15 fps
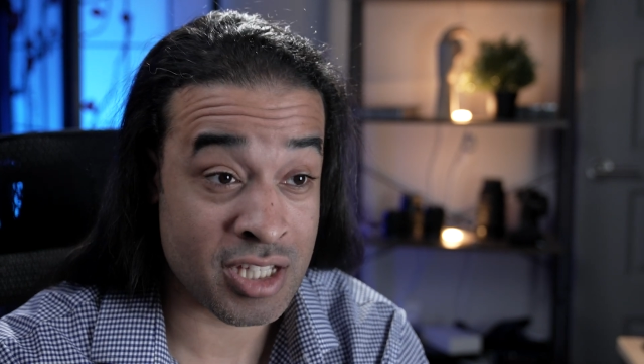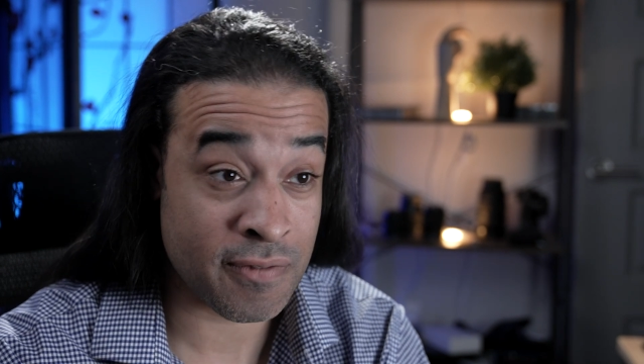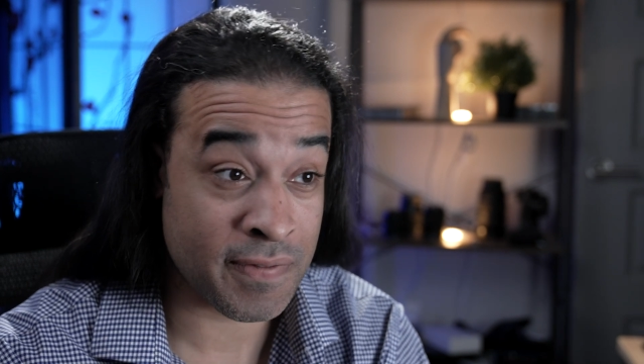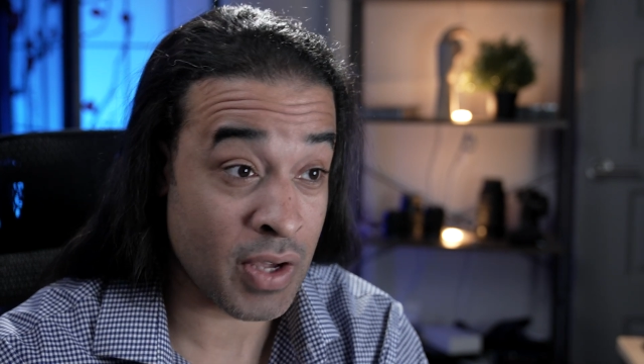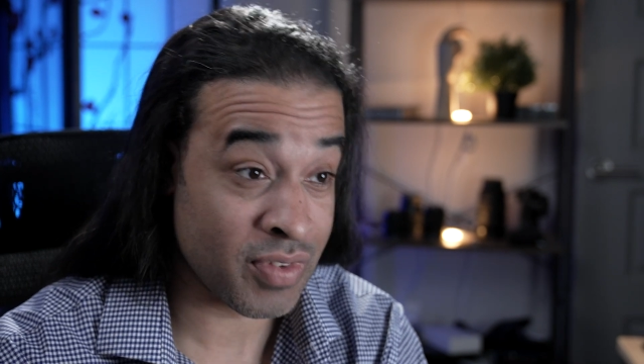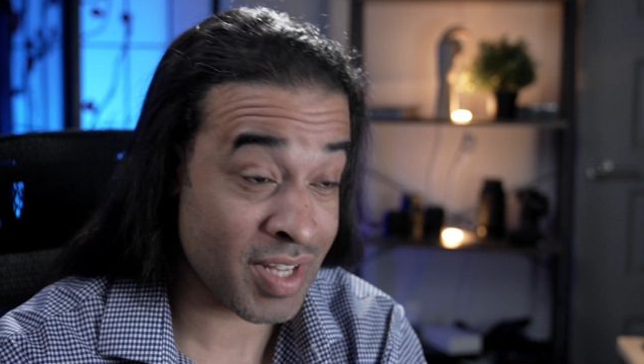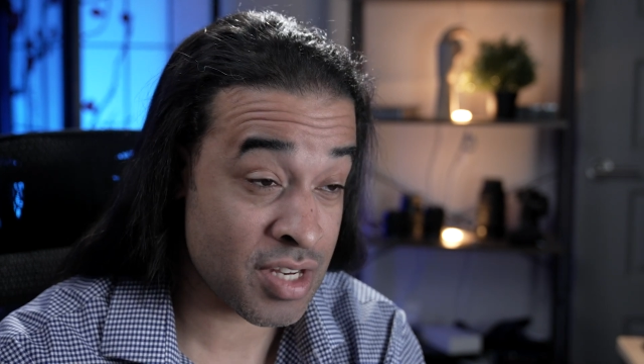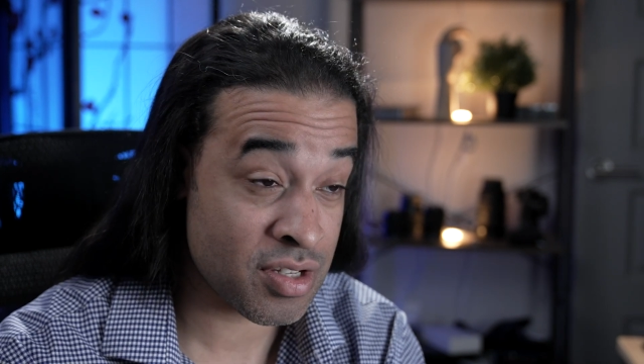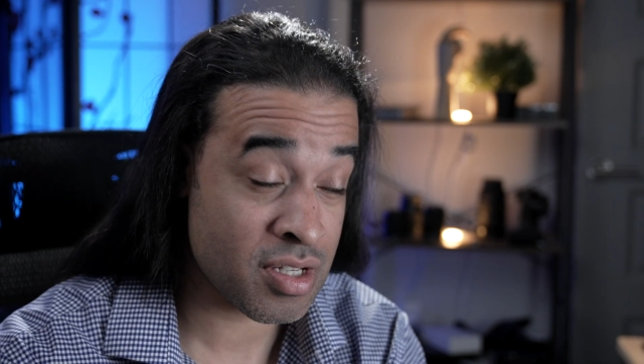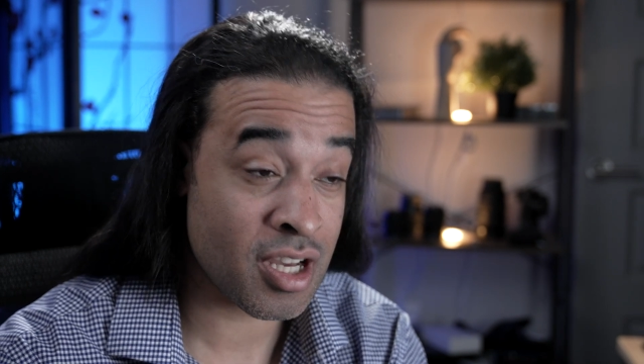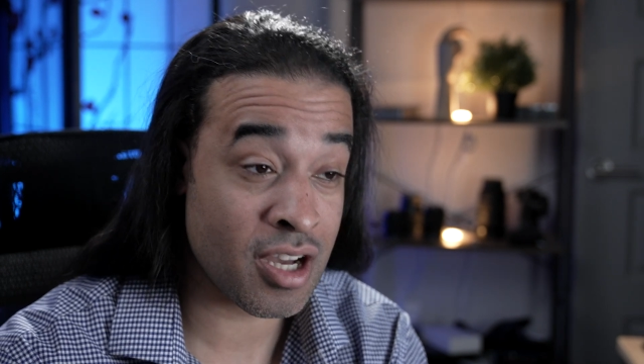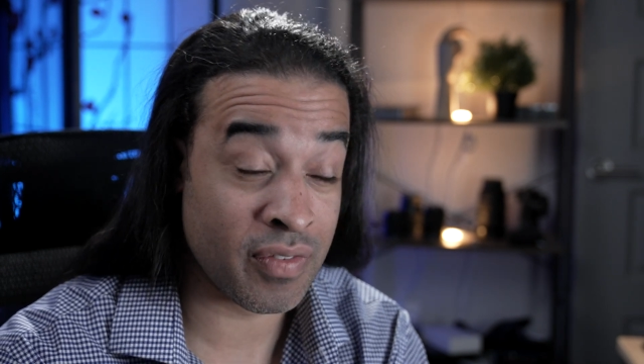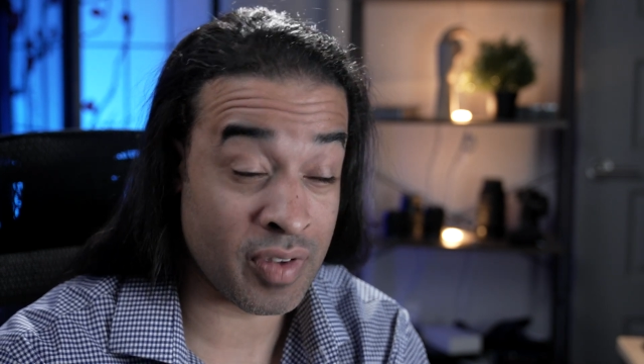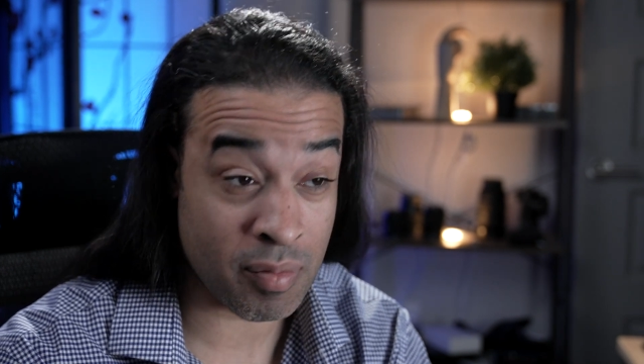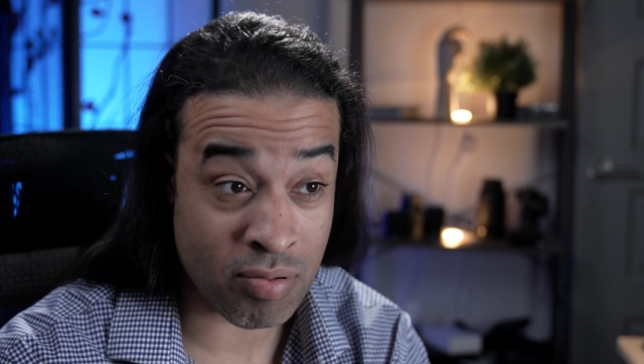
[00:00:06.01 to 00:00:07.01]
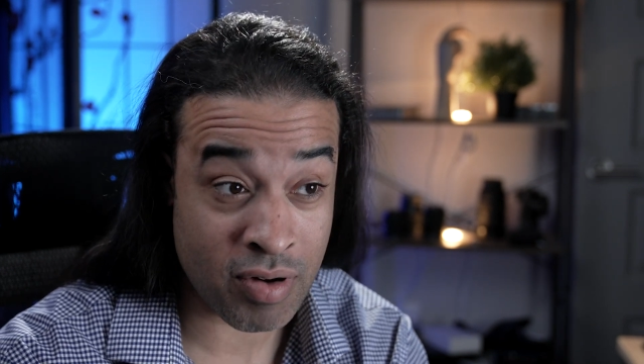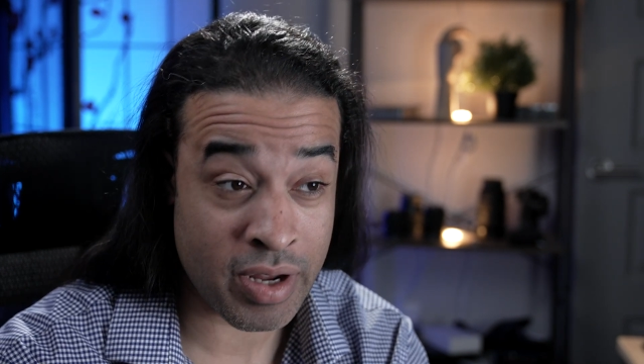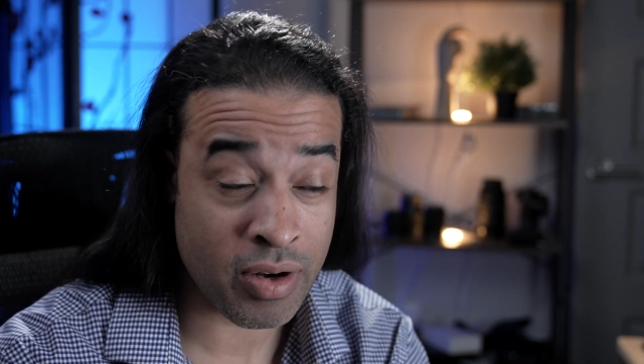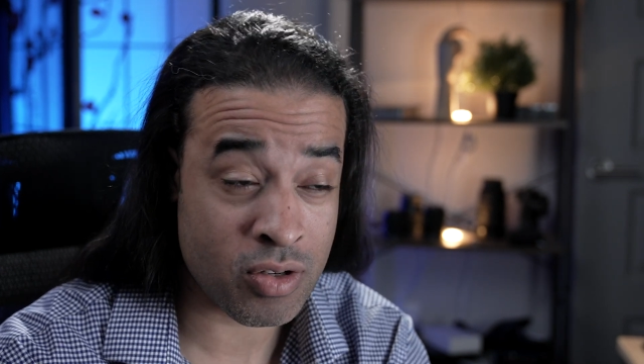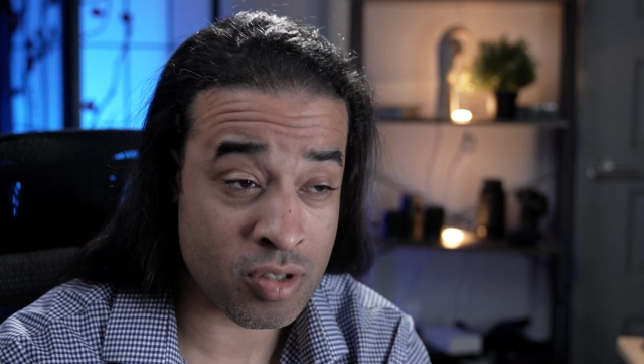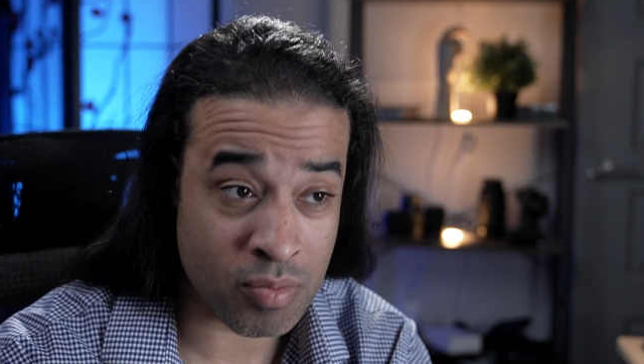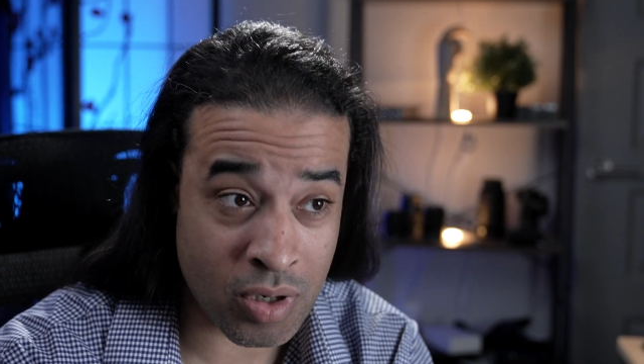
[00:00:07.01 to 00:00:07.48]
foundation of a brighter
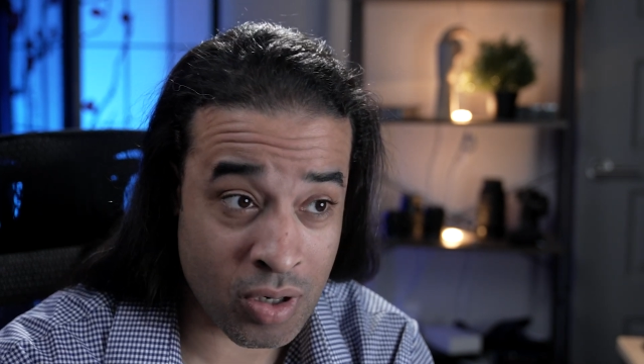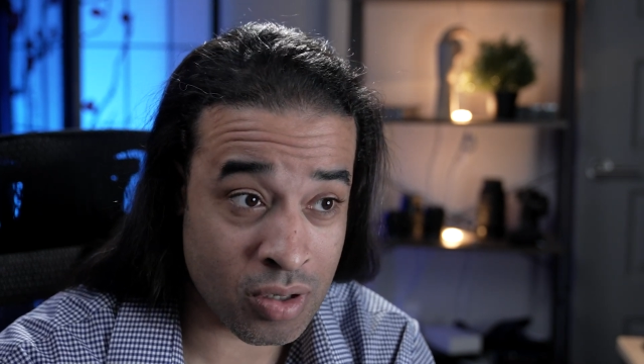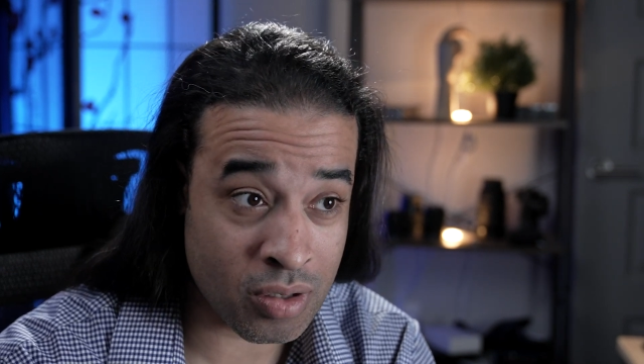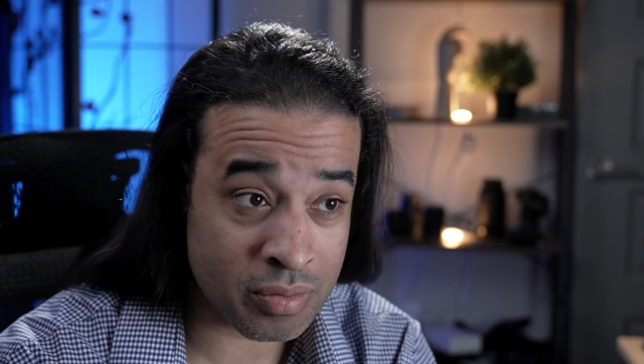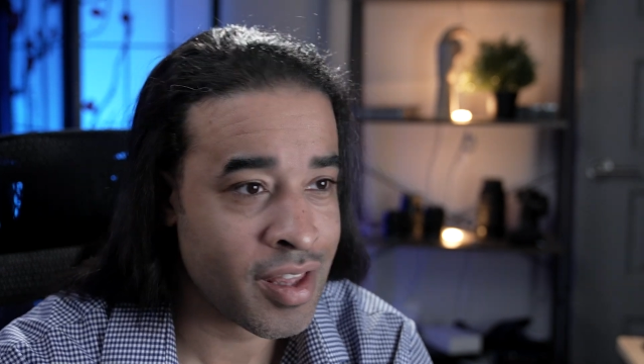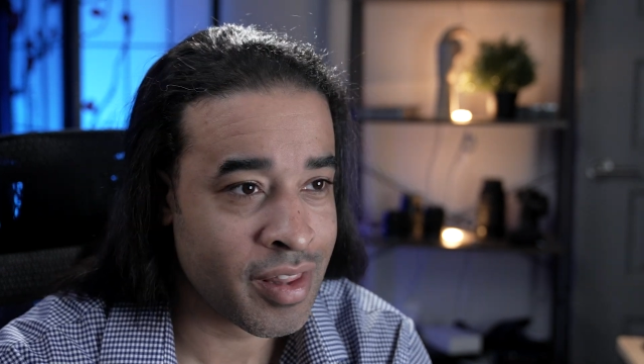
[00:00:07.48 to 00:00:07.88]
tomorrow.